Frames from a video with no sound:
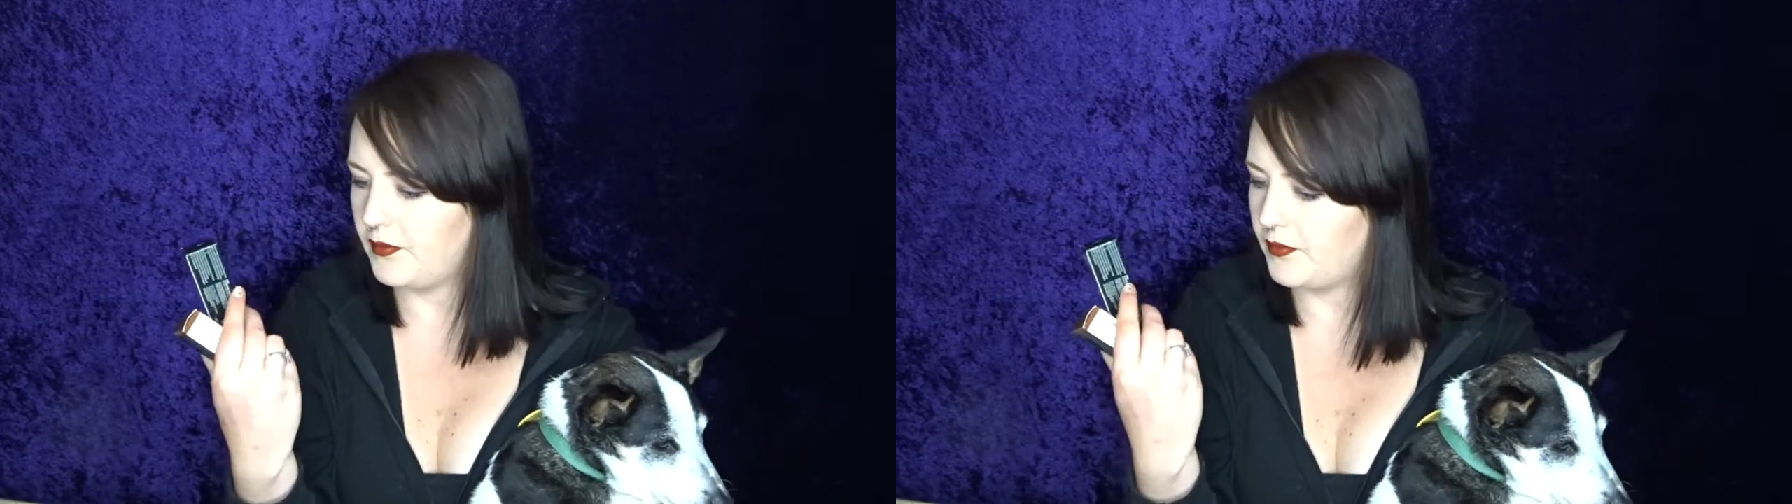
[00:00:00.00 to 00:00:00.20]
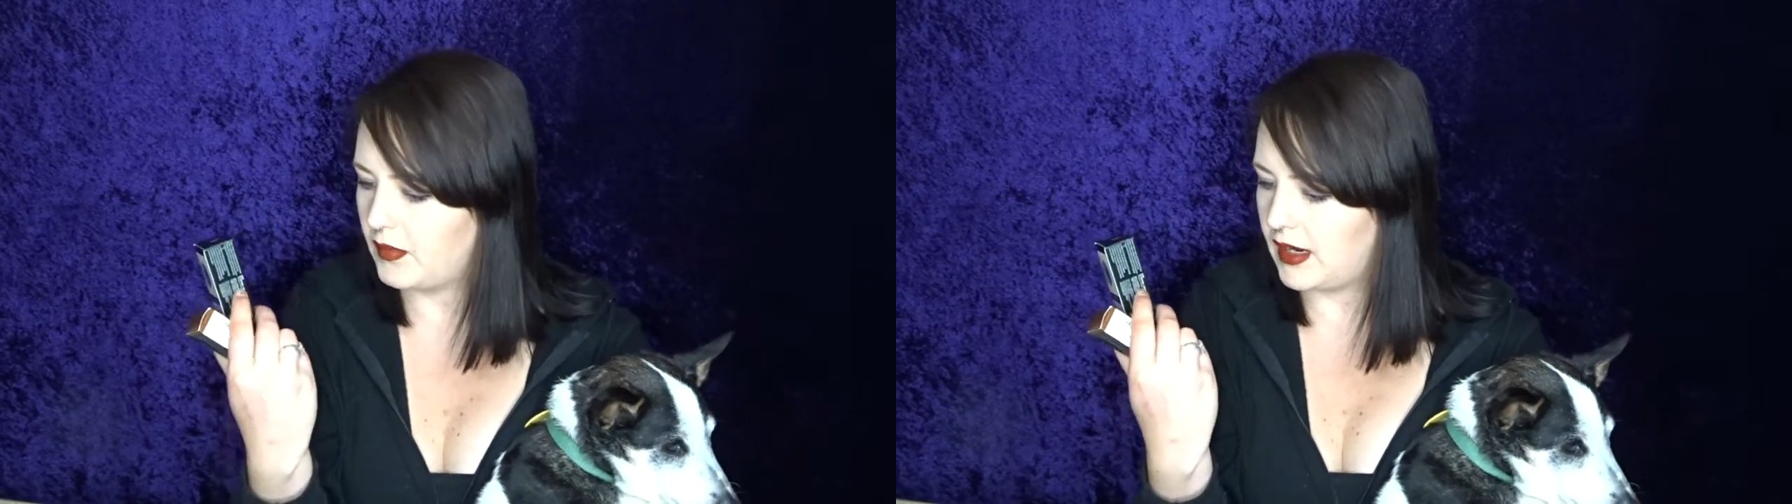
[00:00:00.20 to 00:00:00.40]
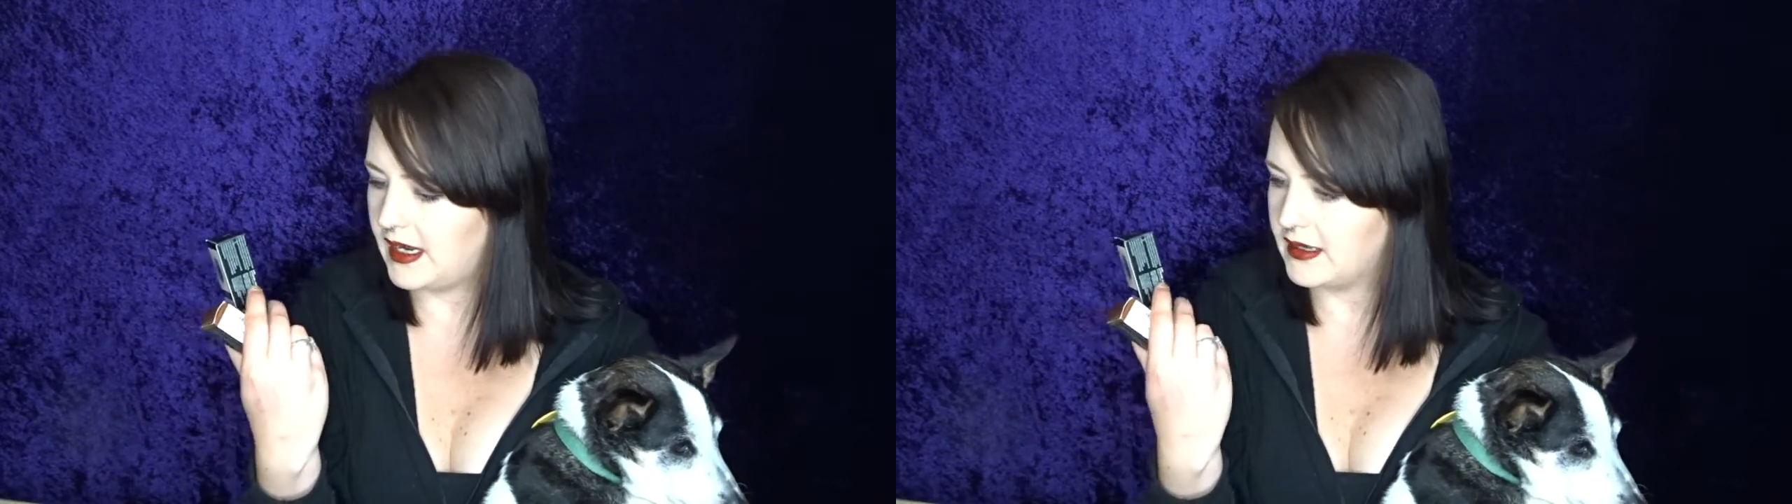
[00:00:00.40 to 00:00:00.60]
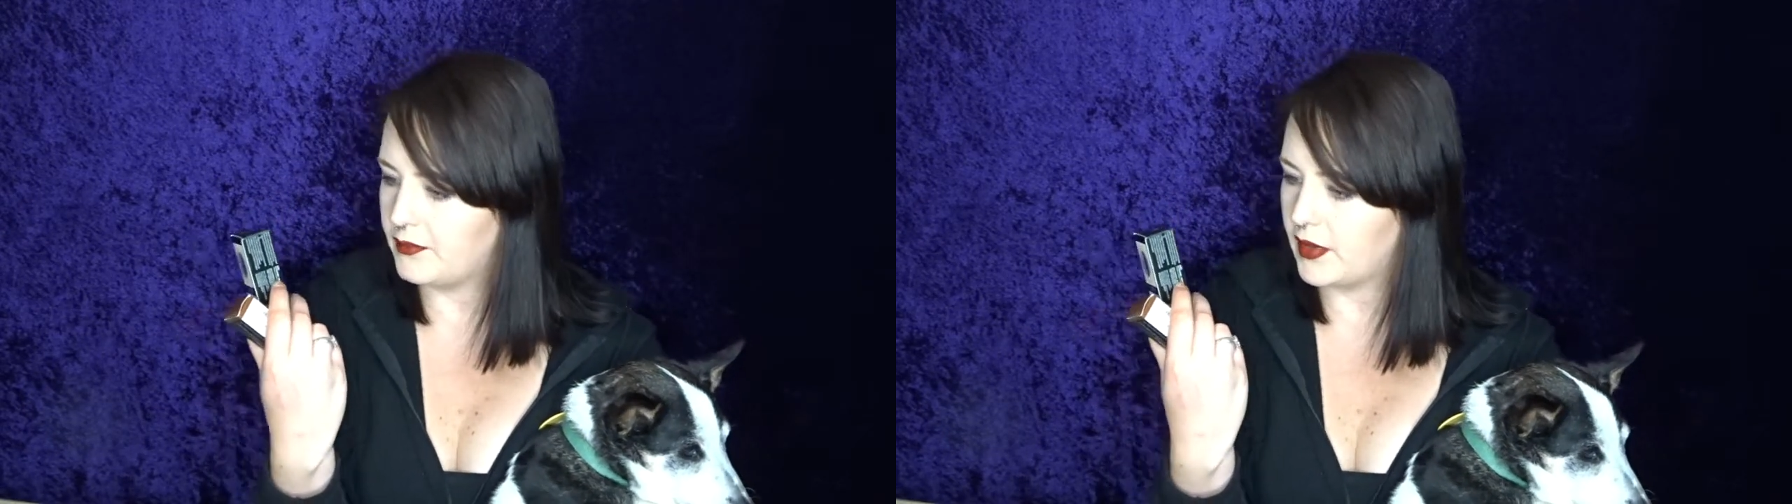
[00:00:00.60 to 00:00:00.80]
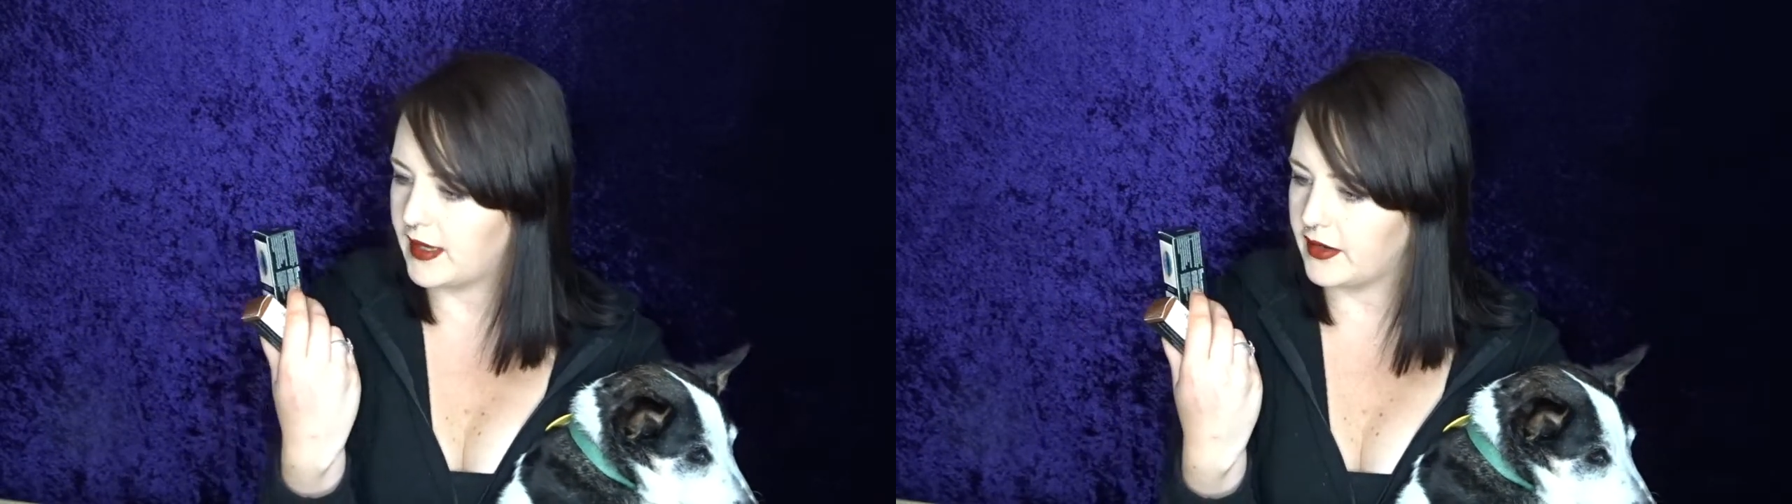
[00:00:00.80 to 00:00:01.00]
my
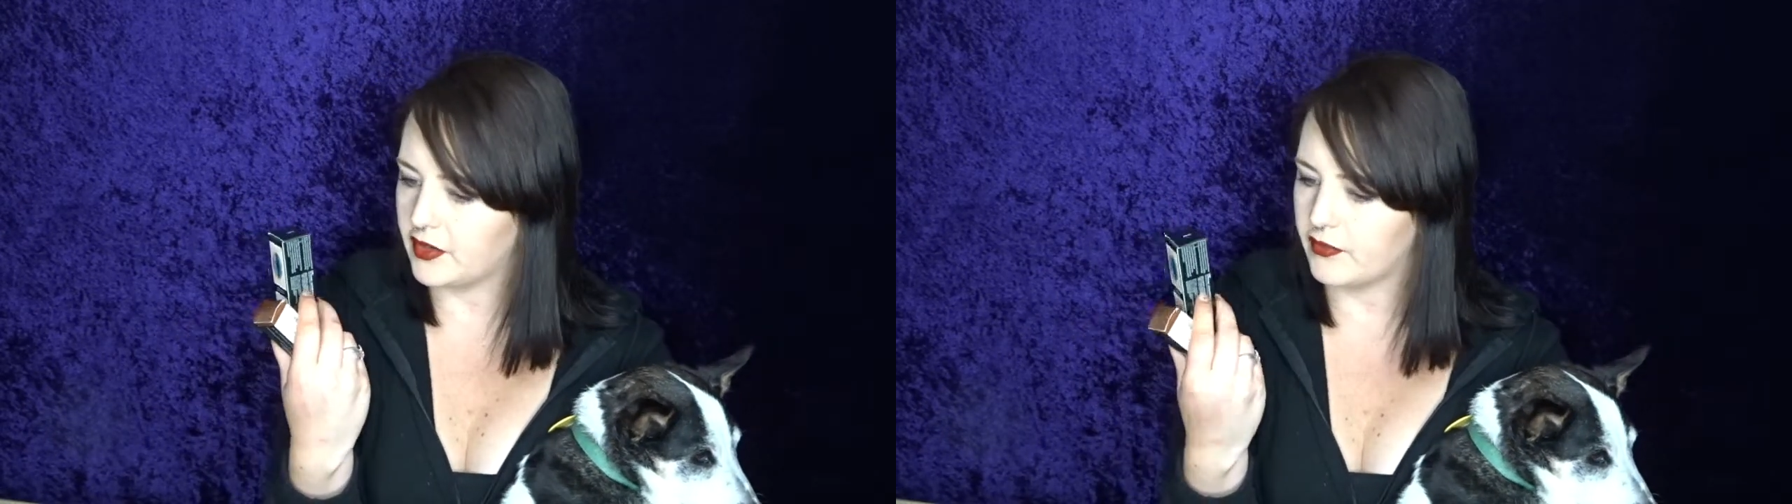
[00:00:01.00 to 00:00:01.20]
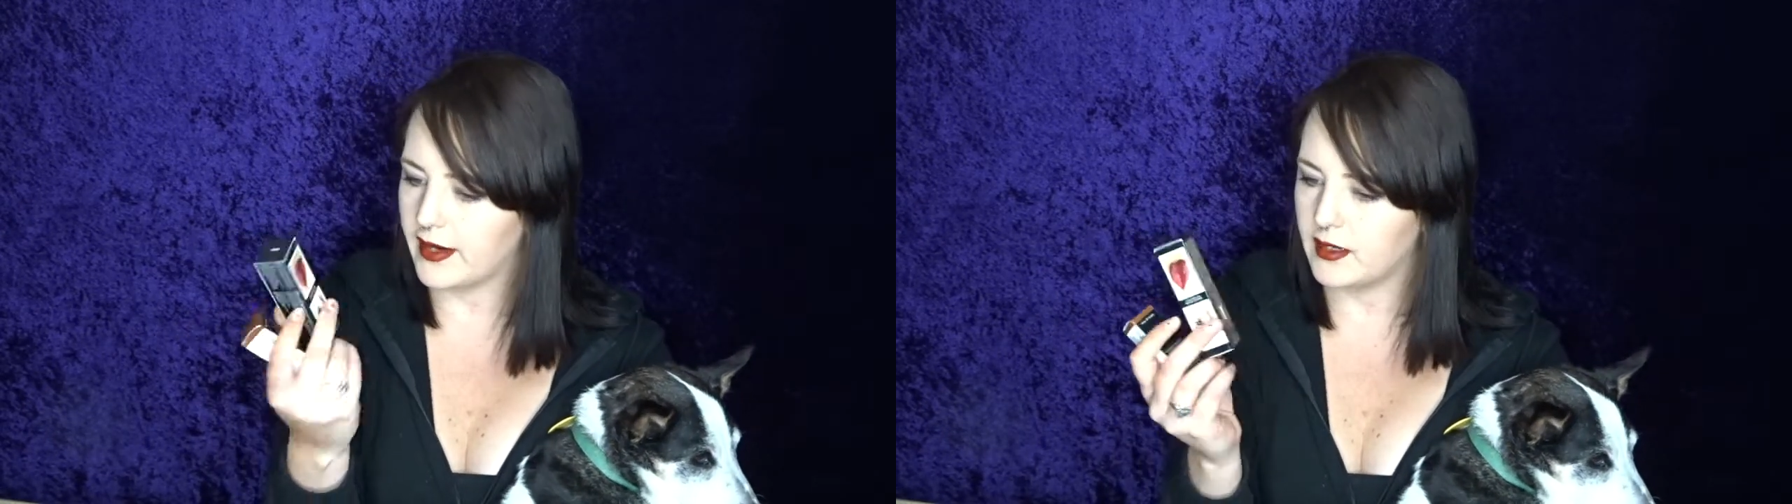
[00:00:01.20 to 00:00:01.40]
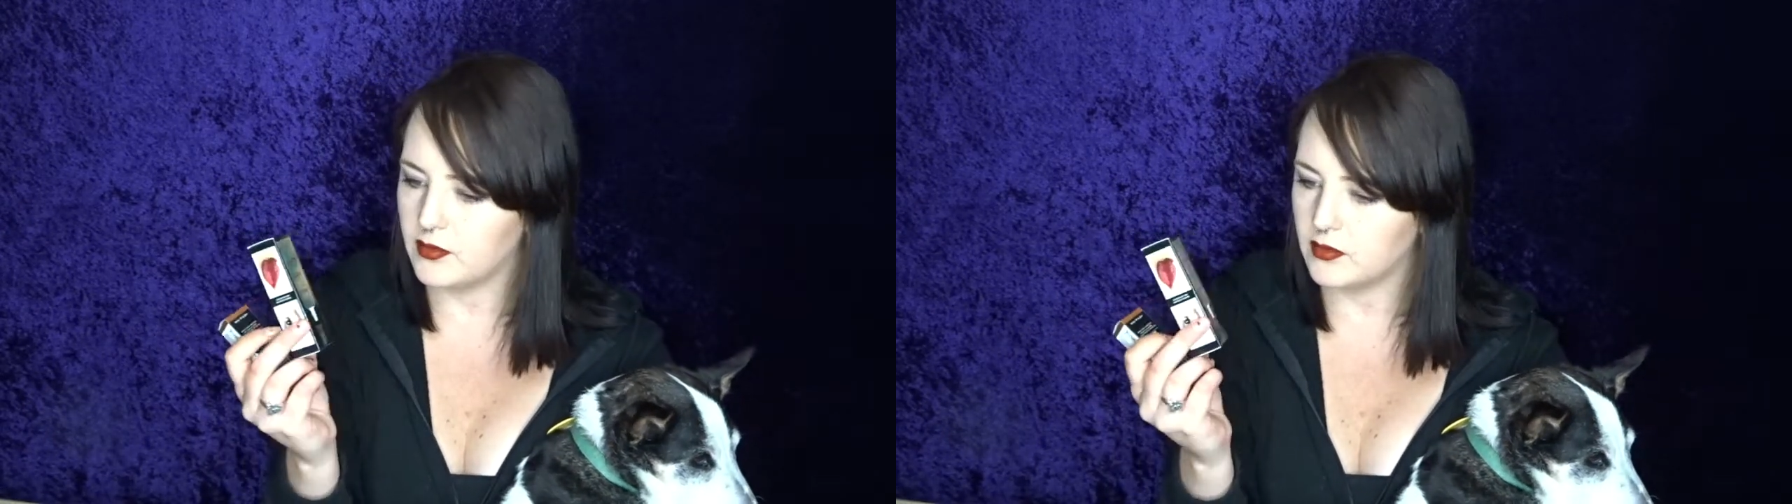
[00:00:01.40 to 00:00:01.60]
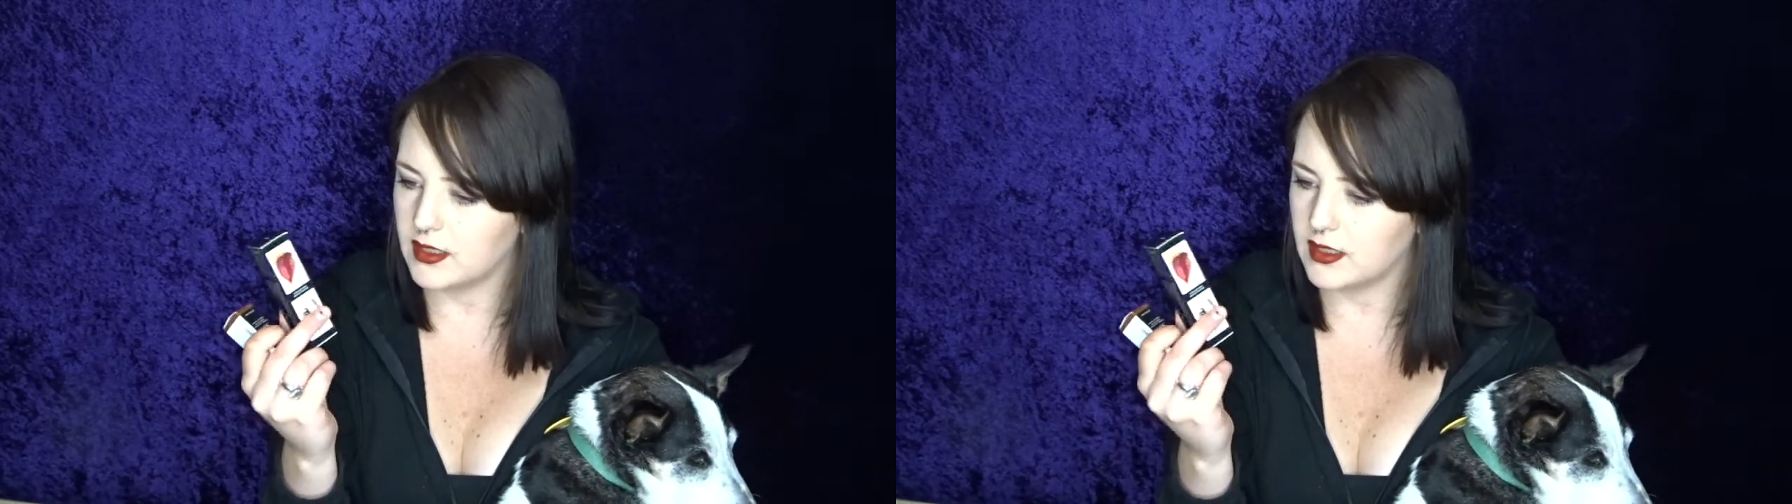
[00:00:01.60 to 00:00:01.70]
biodegradable